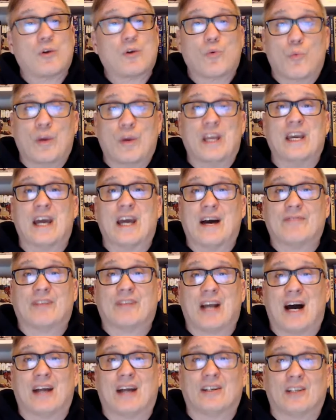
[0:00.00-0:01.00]
We have
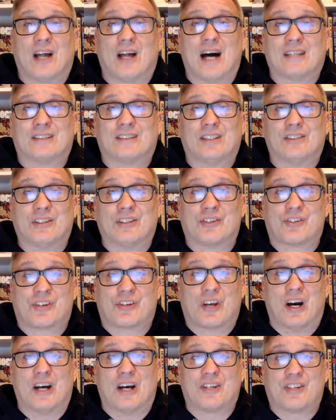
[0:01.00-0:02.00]
got a lot to
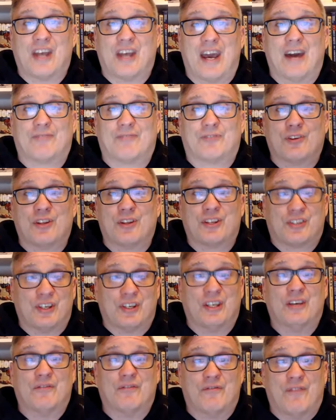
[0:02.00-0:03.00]
discuss after this
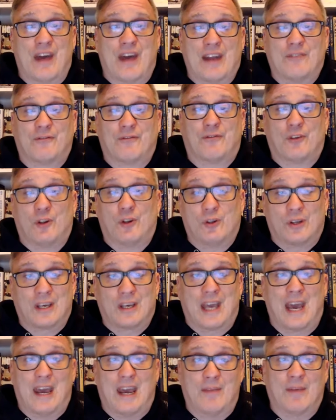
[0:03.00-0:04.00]
eventful
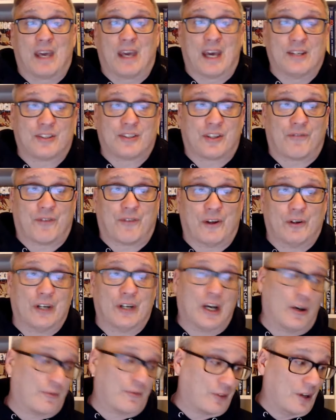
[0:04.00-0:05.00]
game against the
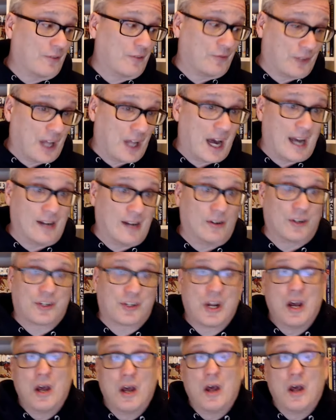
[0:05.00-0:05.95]
Philadelphia Flyers.